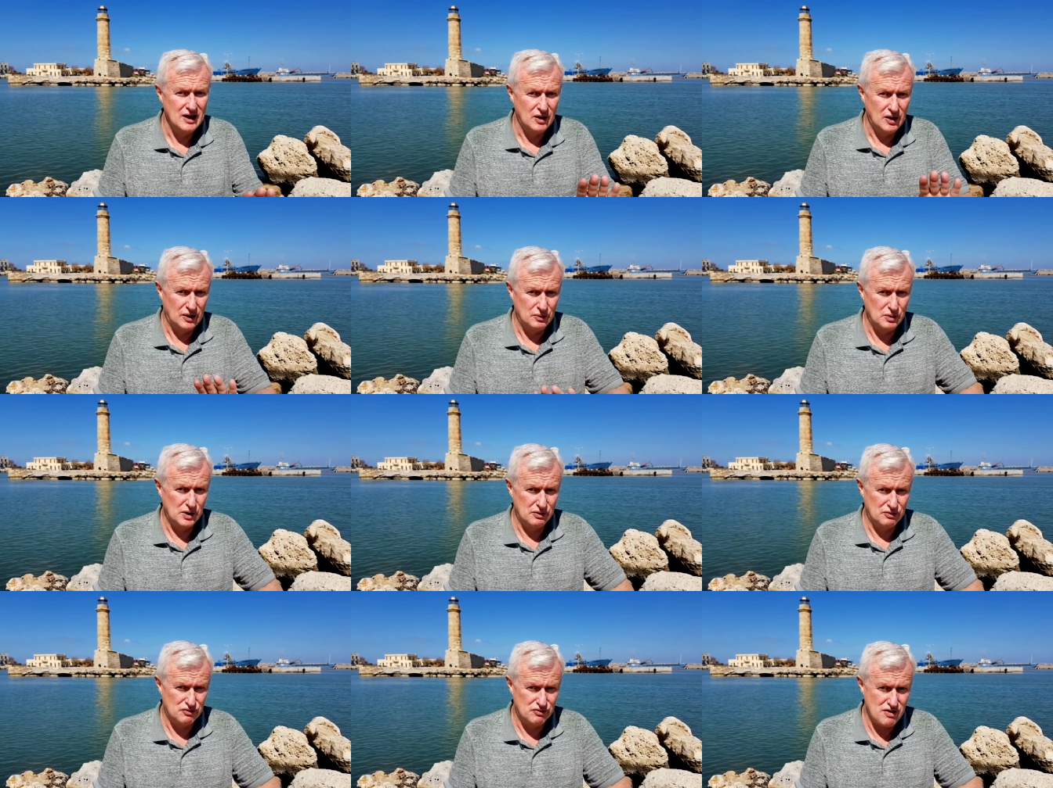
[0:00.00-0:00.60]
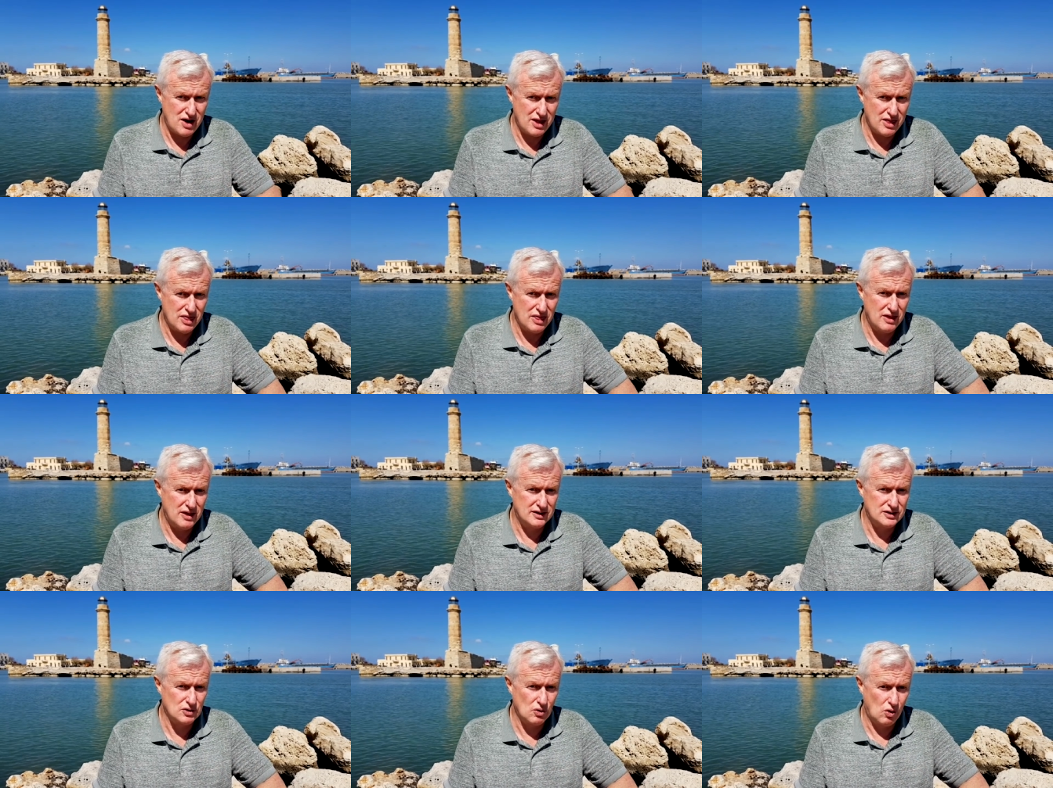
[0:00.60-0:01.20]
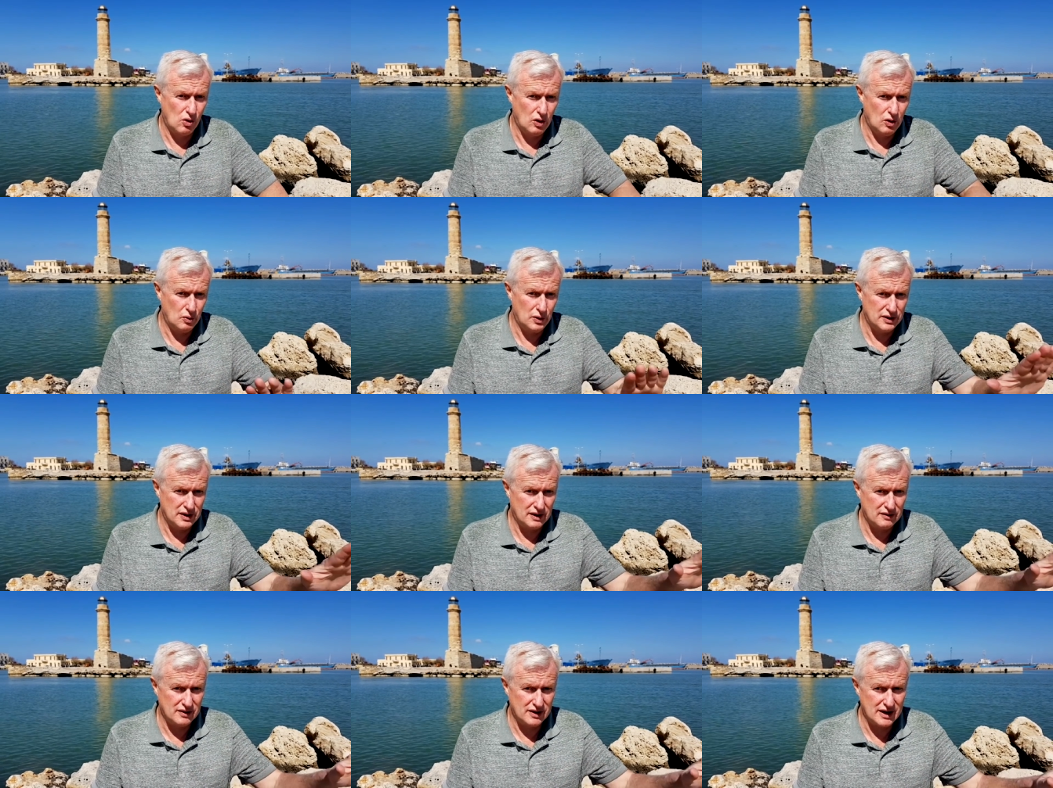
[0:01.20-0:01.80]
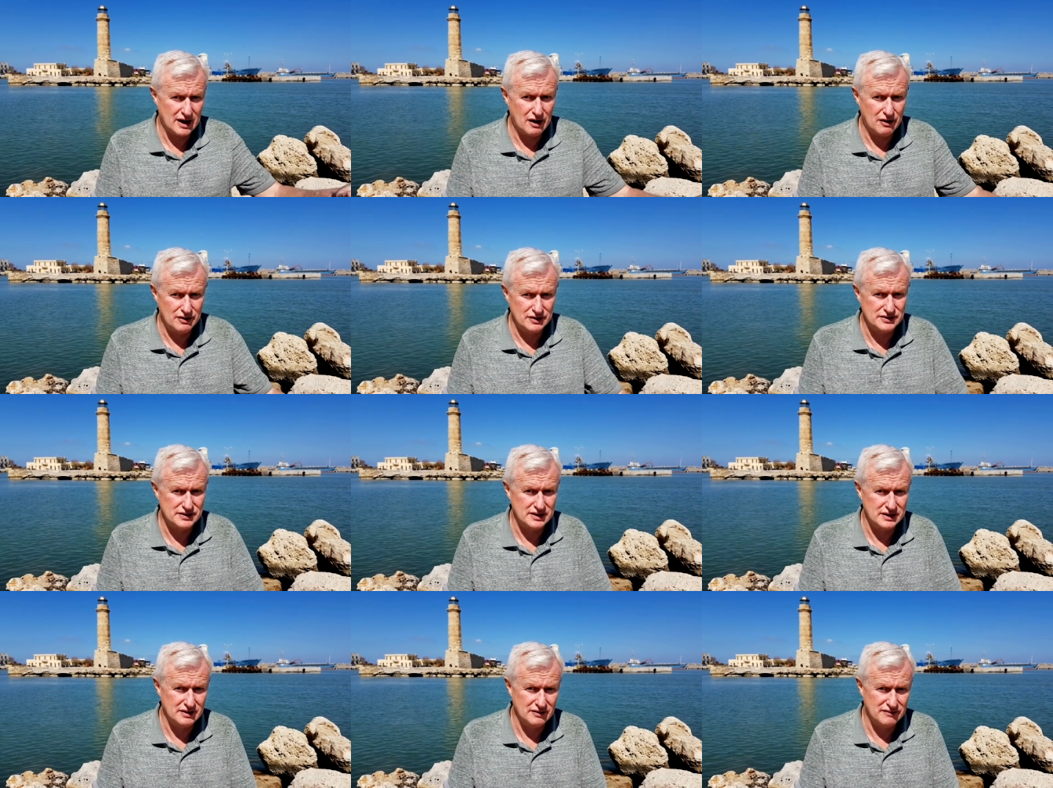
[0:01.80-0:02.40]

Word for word: that we'd run this all with a currency,